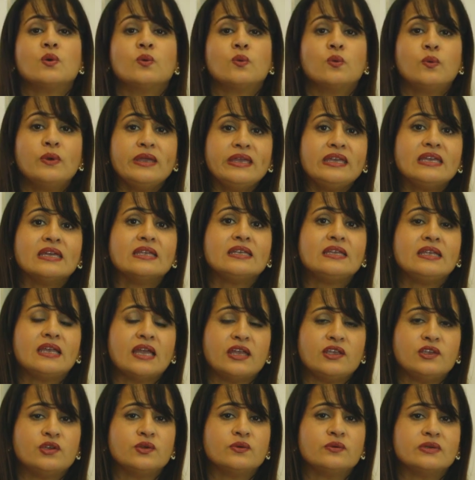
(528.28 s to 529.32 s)
we can
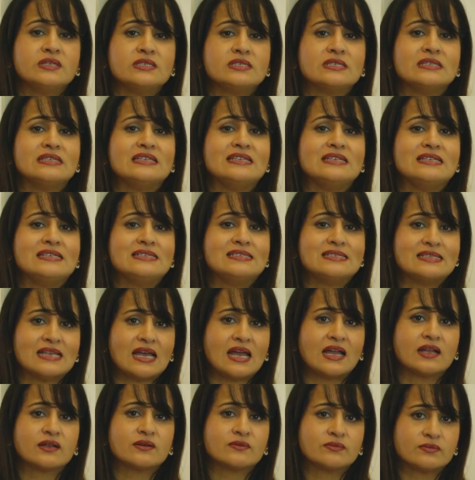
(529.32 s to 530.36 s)
get you into the
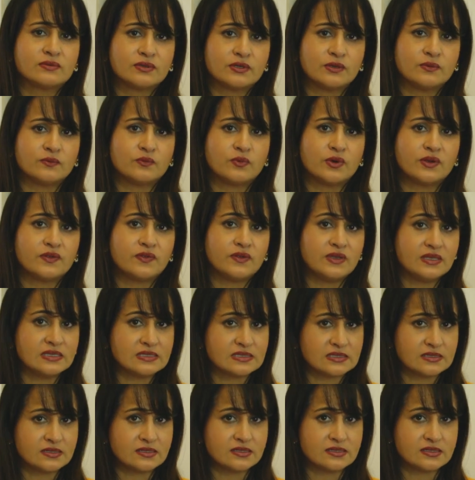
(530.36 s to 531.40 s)
exact room where the
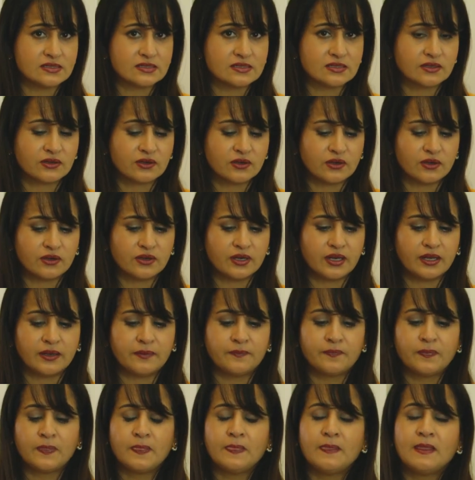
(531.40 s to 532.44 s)
incident is occurring.